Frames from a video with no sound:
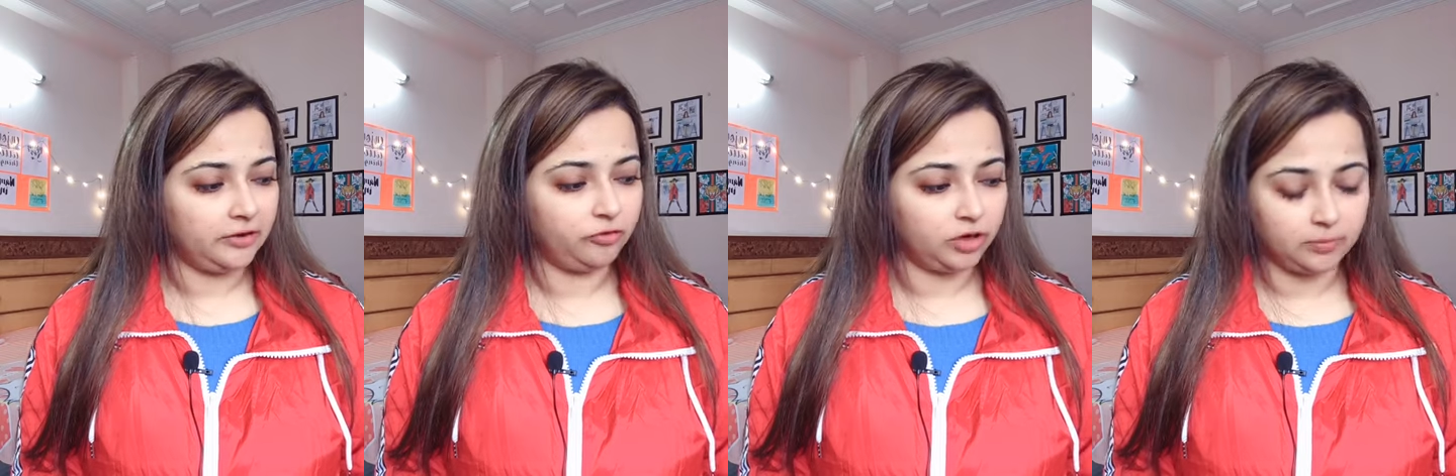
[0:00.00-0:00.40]

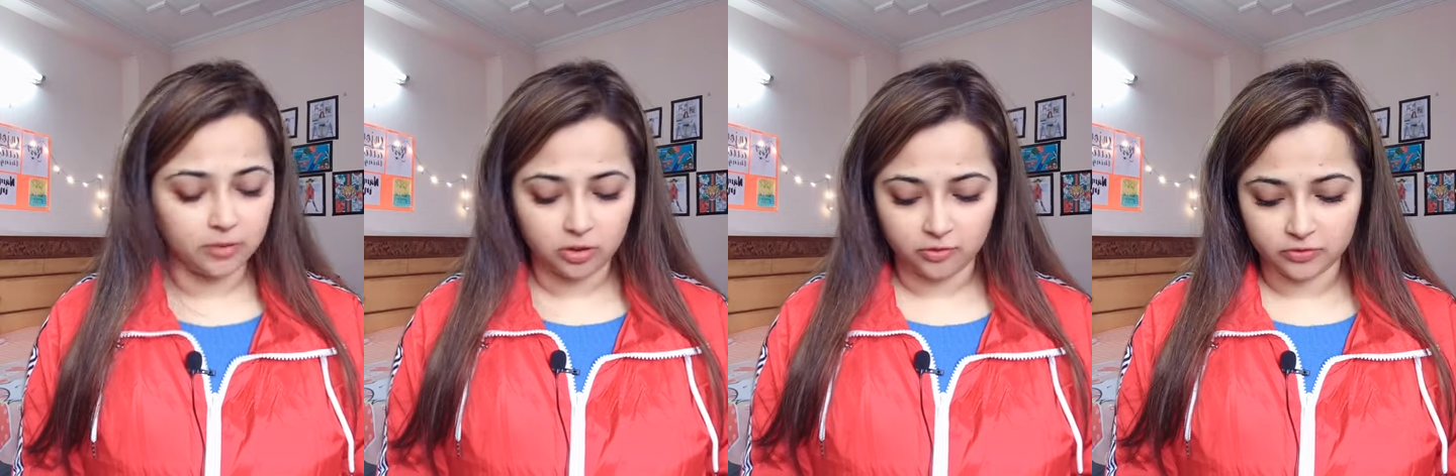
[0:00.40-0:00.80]

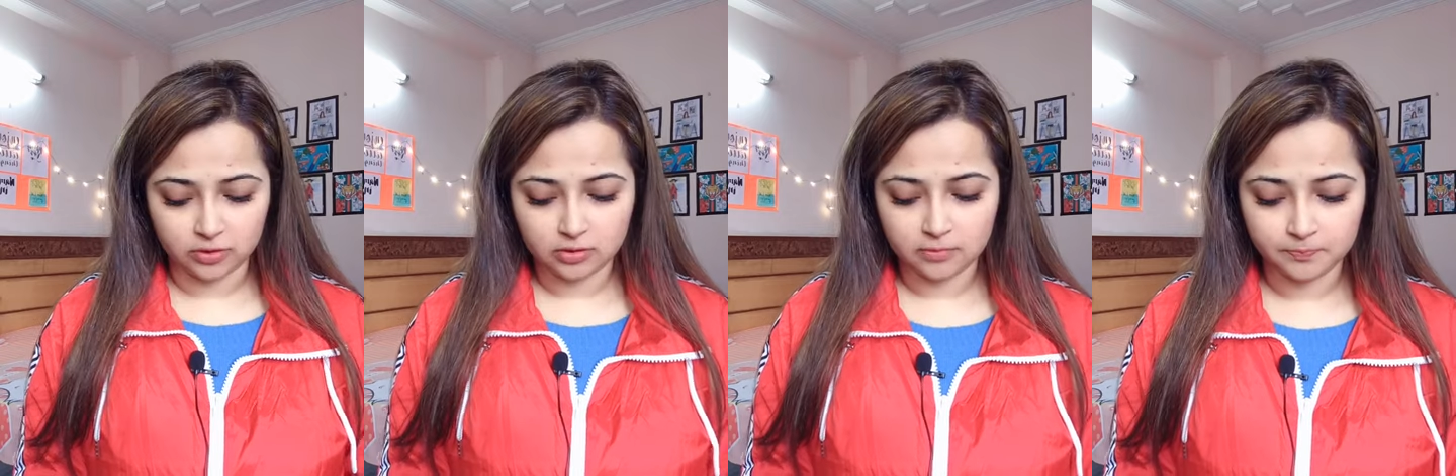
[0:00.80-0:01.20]
treatment of
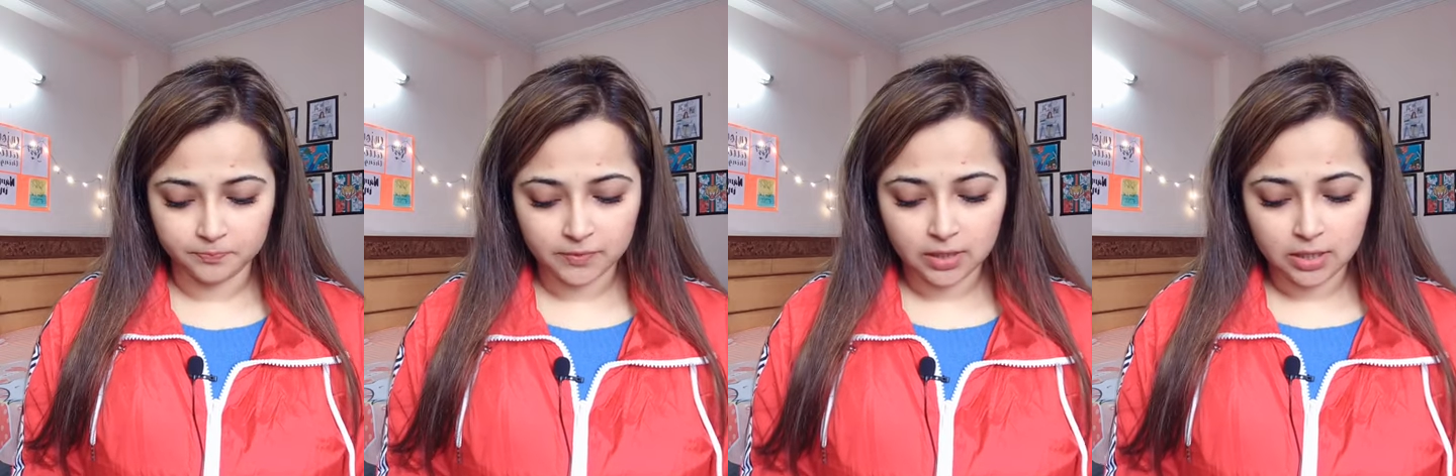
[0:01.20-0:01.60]
this.
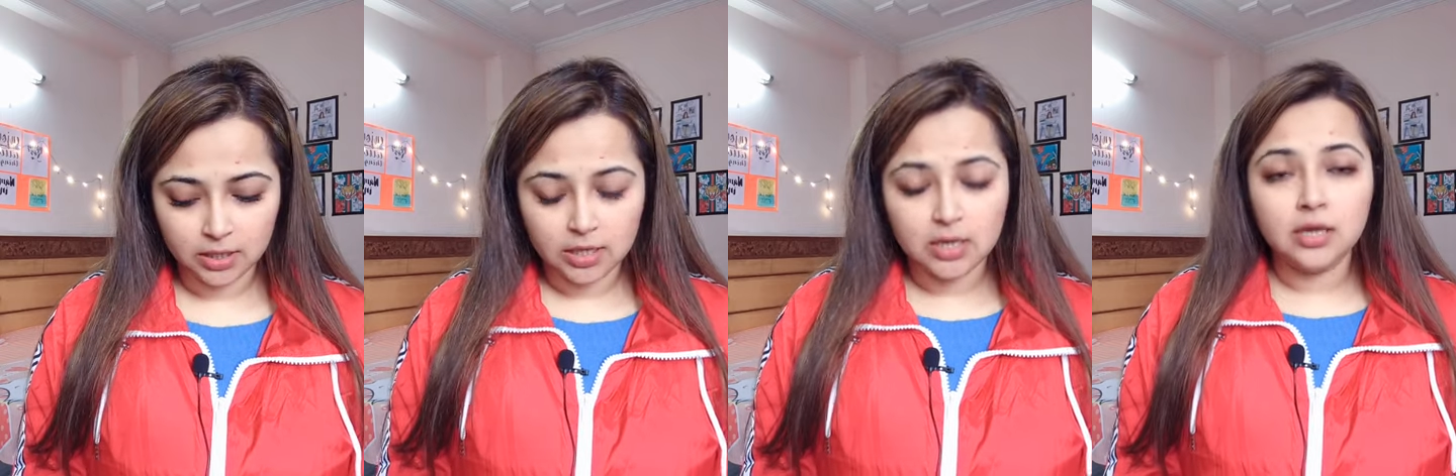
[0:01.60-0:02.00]

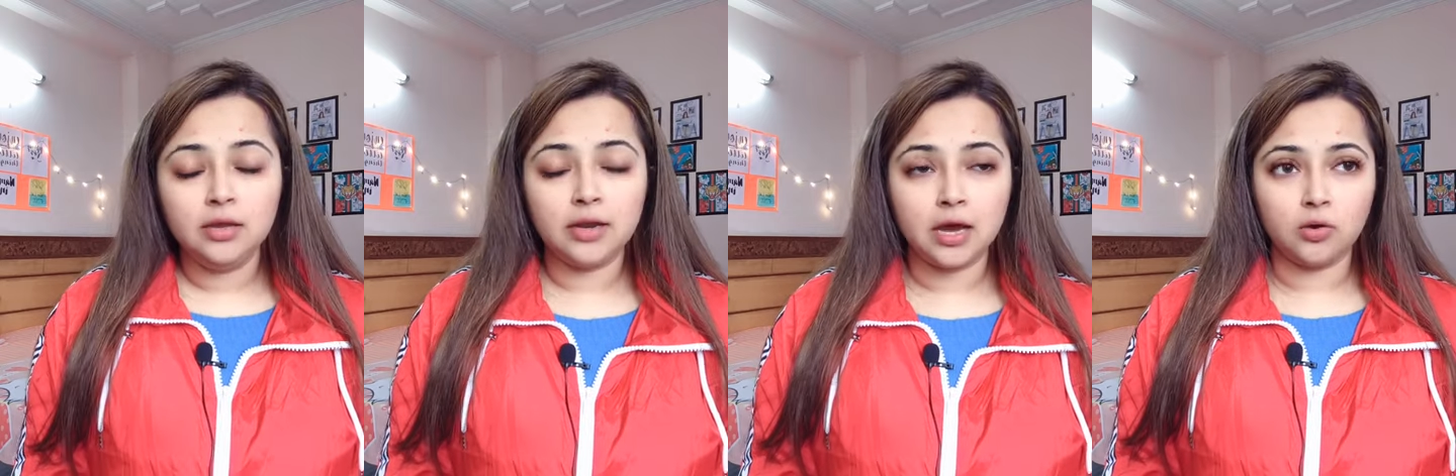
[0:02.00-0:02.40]

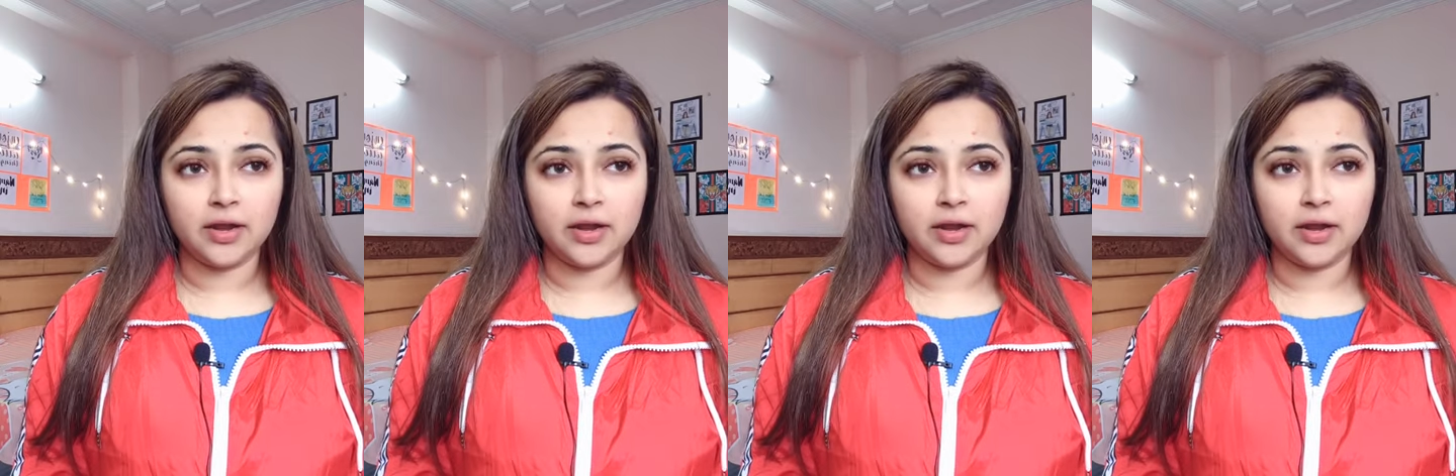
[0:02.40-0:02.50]
Now,